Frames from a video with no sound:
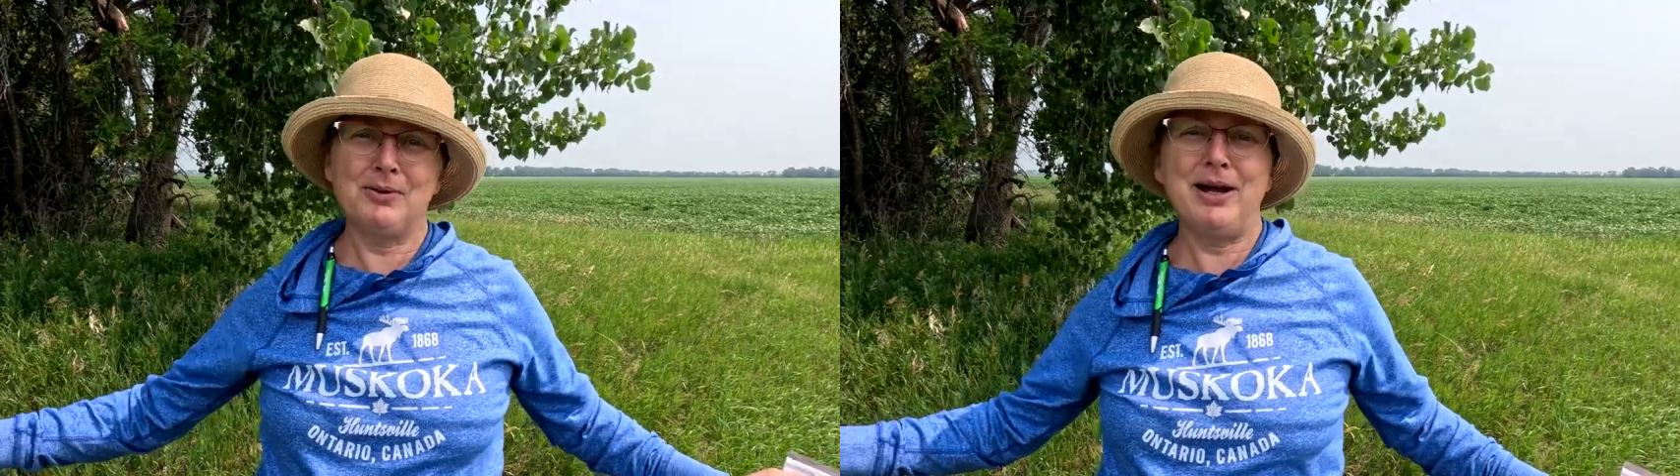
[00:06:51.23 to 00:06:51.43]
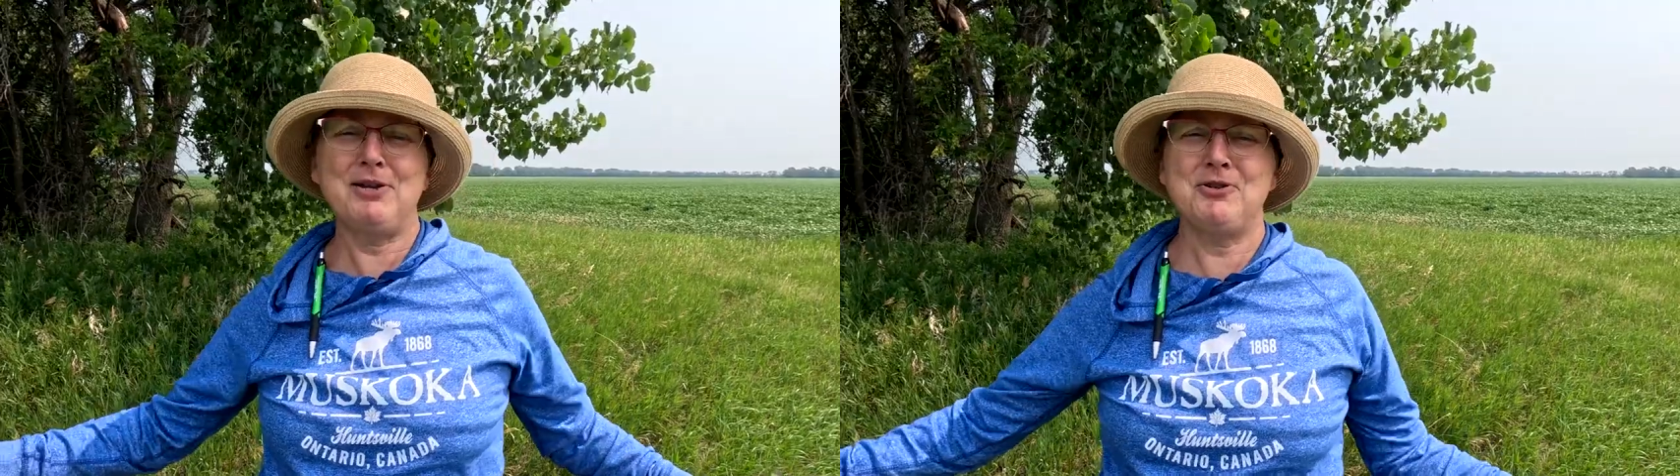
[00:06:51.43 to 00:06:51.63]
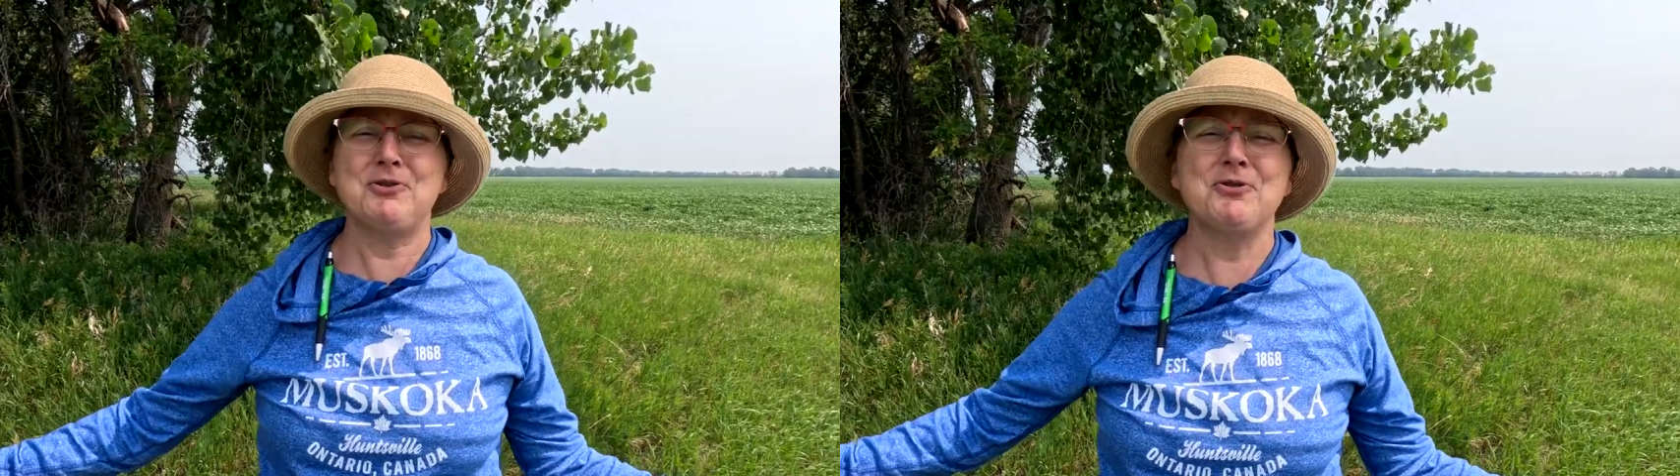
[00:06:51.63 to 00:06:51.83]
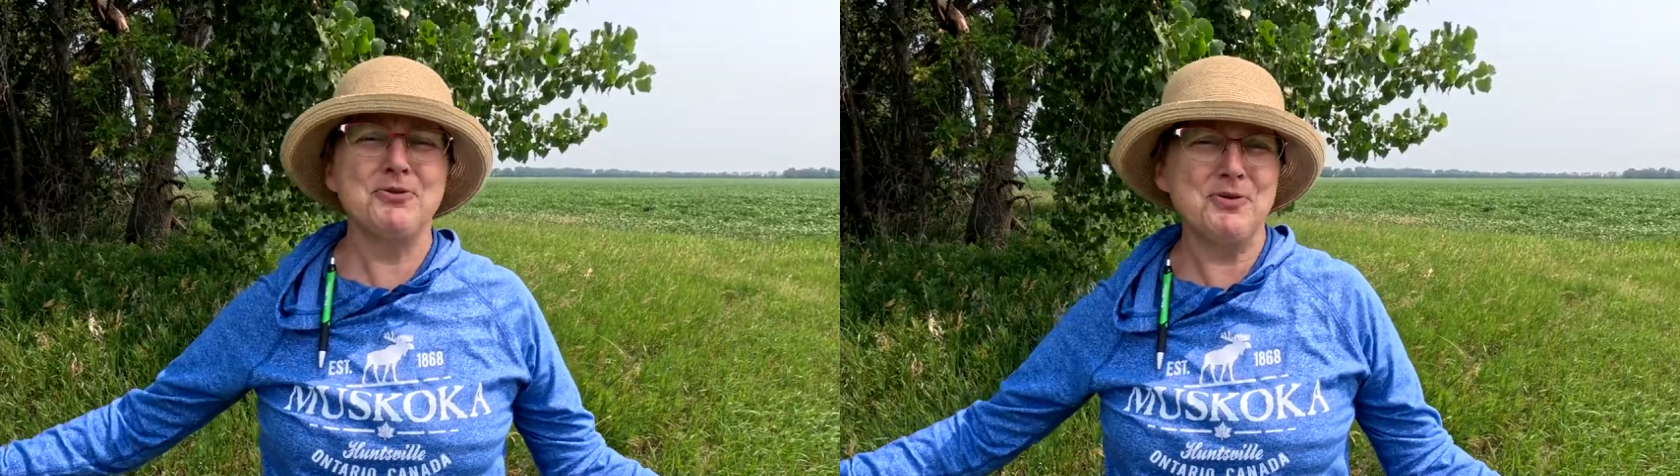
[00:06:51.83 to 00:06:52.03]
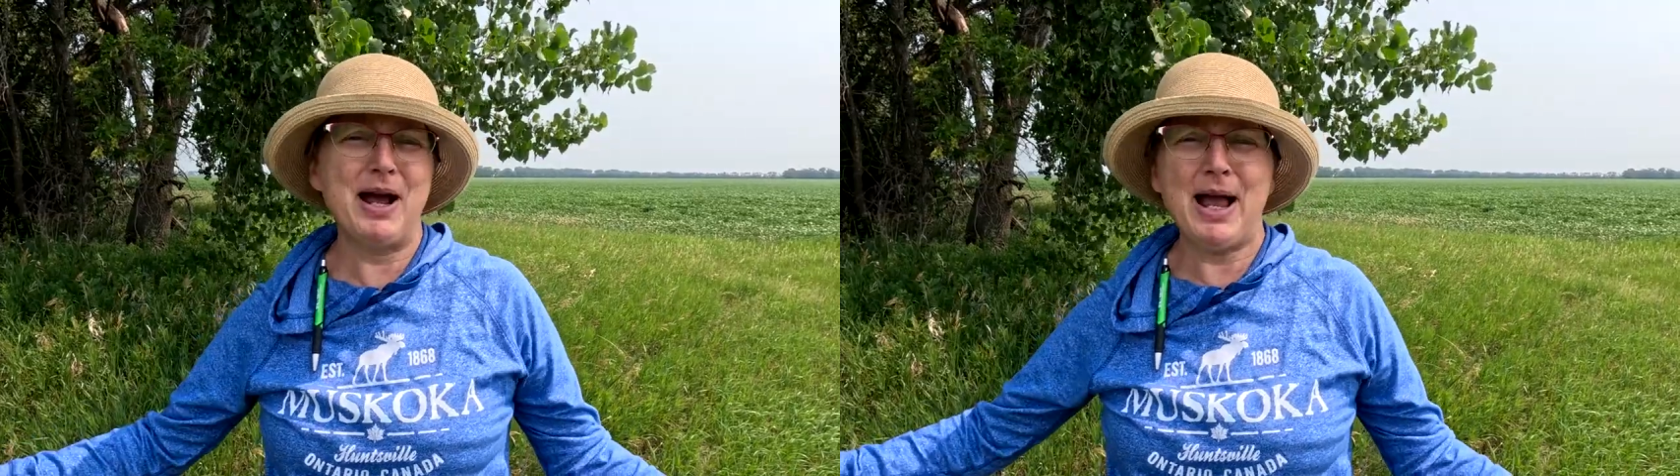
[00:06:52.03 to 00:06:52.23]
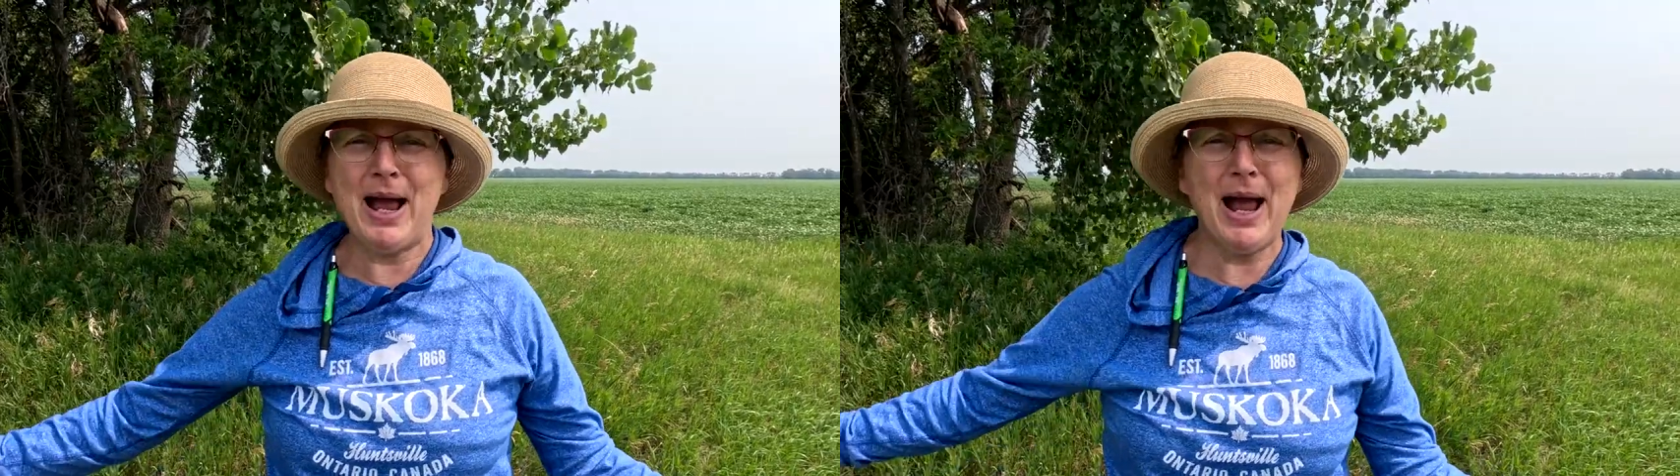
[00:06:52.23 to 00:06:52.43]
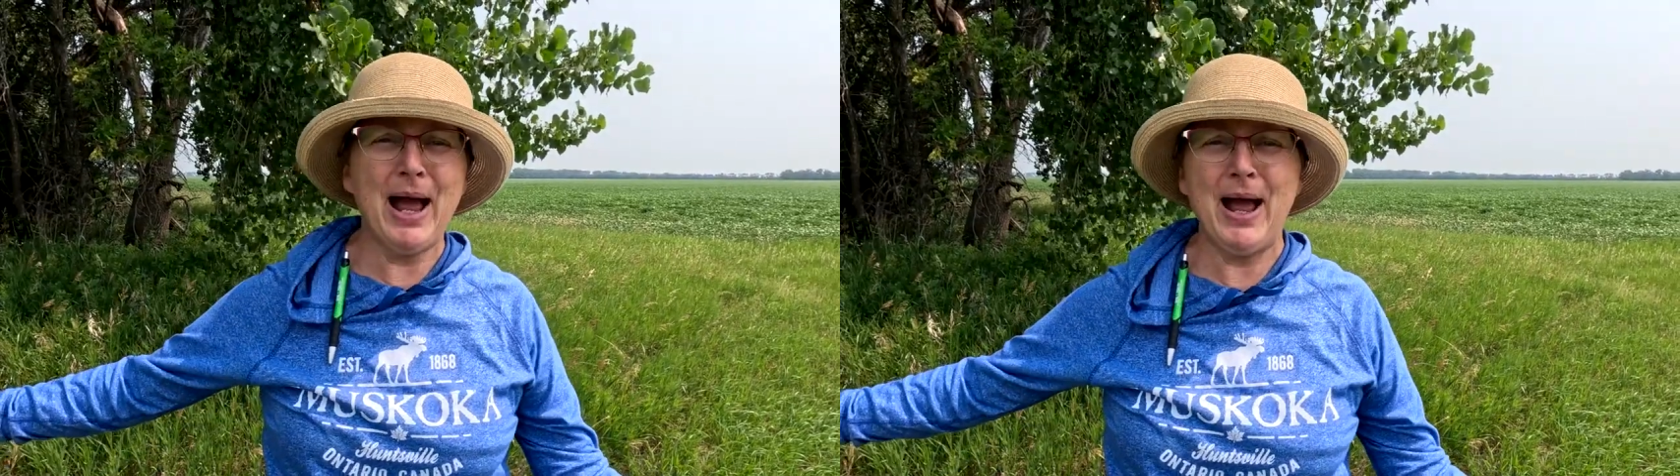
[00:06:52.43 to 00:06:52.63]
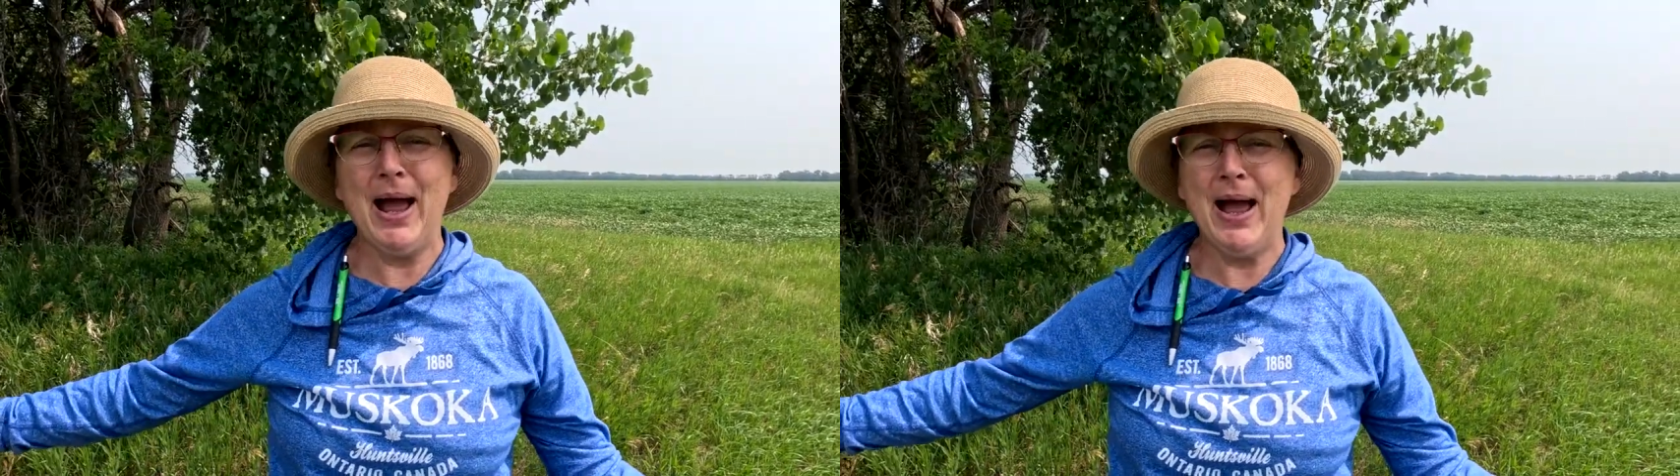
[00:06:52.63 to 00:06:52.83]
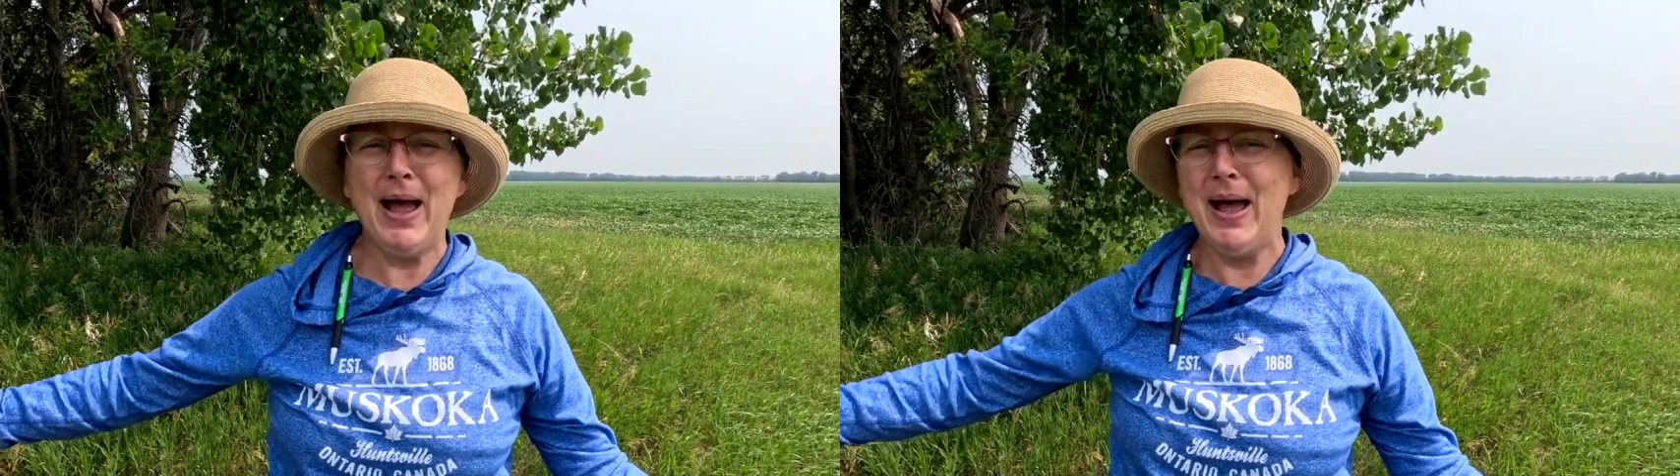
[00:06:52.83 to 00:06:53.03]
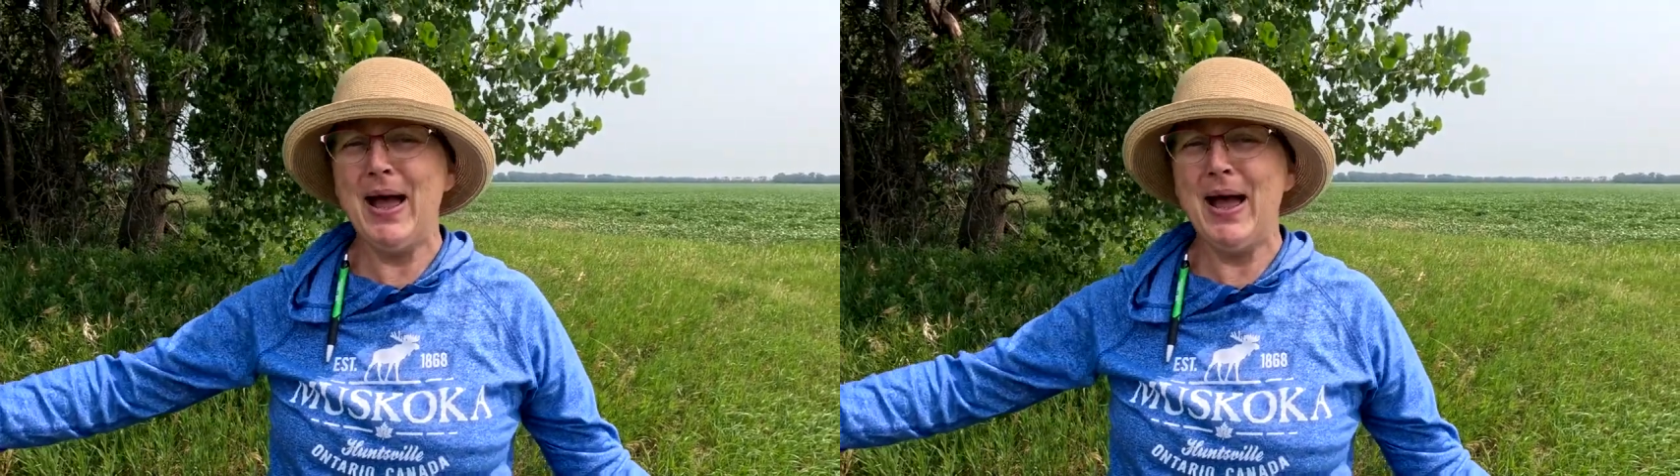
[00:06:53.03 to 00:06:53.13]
I do? Ah!